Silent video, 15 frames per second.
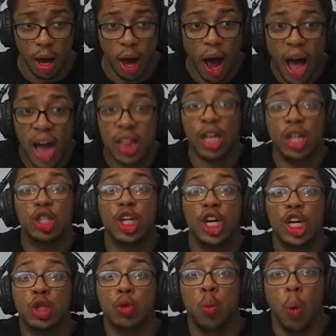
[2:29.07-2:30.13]
I think she
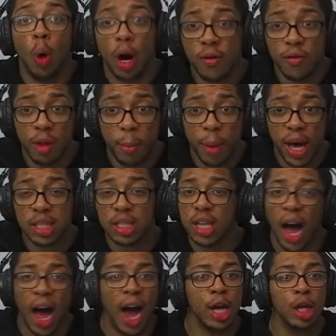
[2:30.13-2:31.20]
is one of the best.
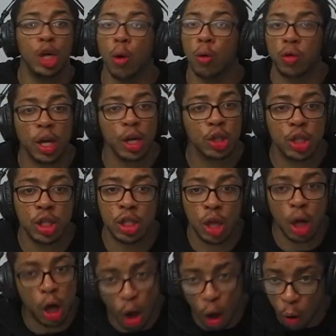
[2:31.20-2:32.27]
I don't think she's
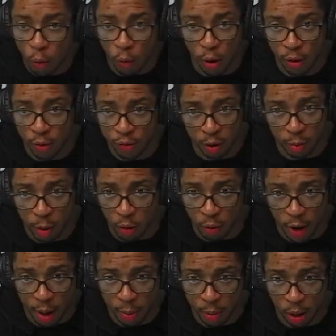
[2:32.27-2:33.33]
the goat of female
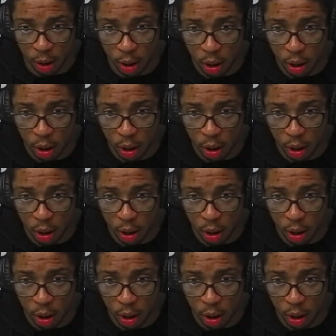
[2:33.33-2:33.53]
rapping.